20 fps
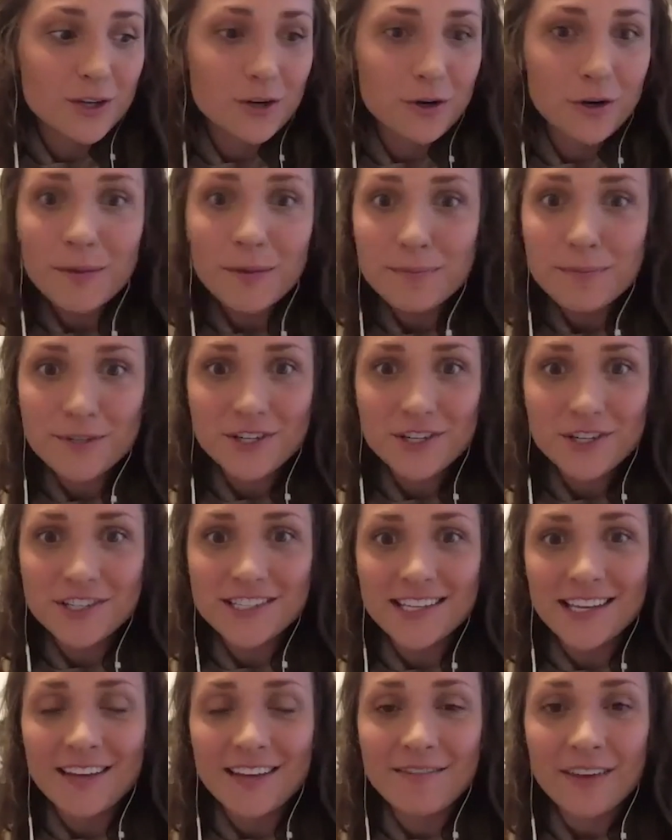
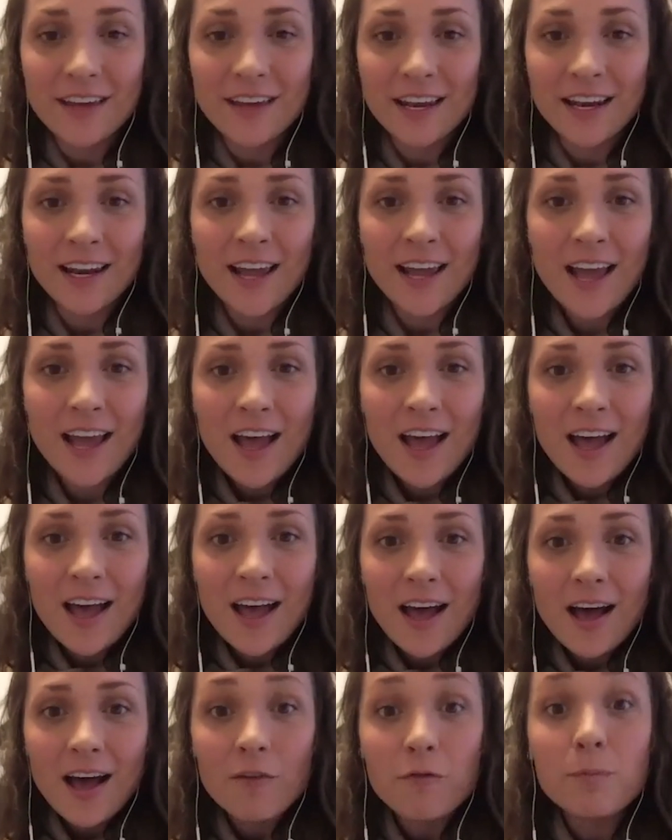scriptures, even
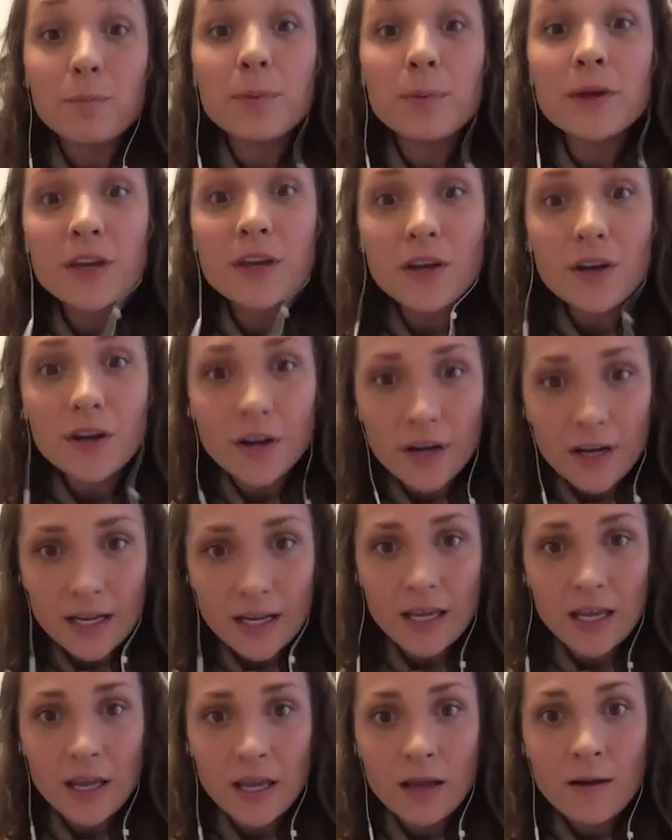of
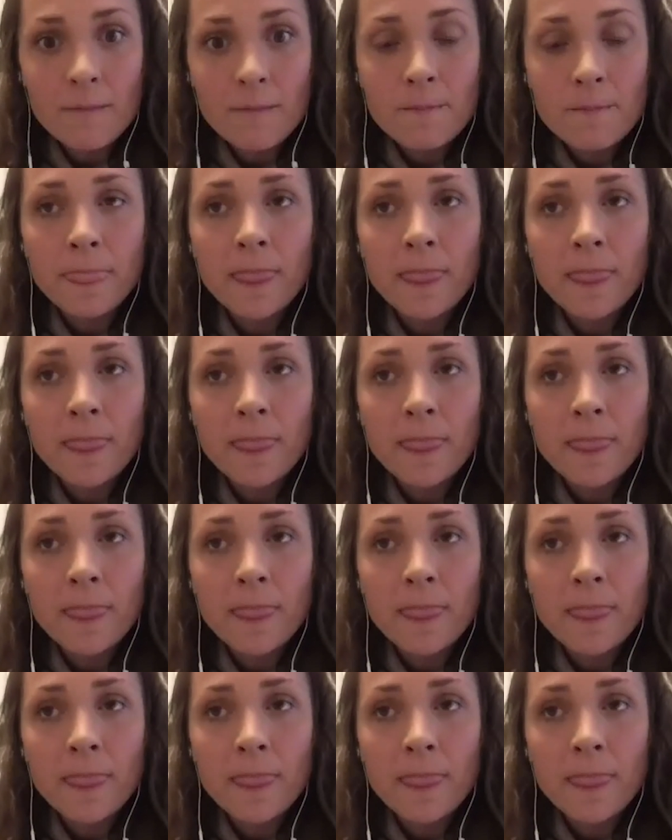purity